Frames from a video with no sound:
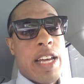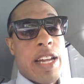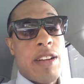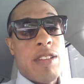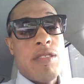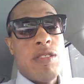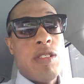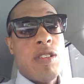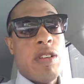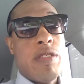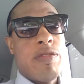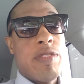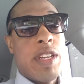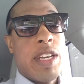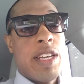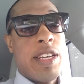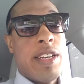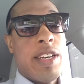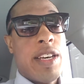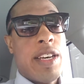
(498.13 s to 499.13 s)
I don't know if
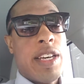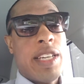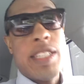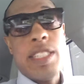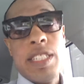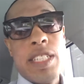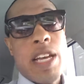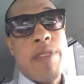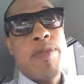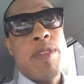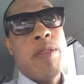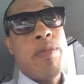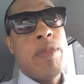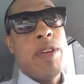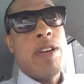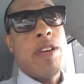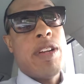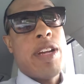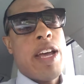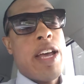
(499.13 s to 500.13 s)
they uh, accepted
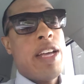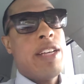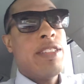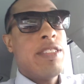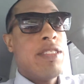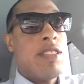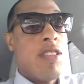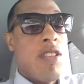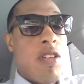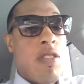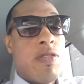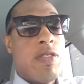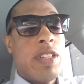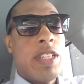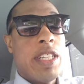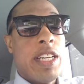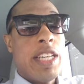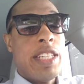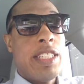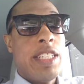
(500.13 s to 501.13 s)
me or not, so
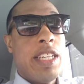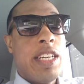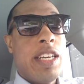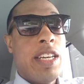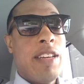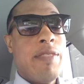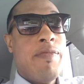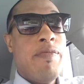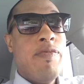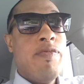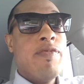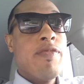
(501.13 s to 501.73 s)
hopefully they did.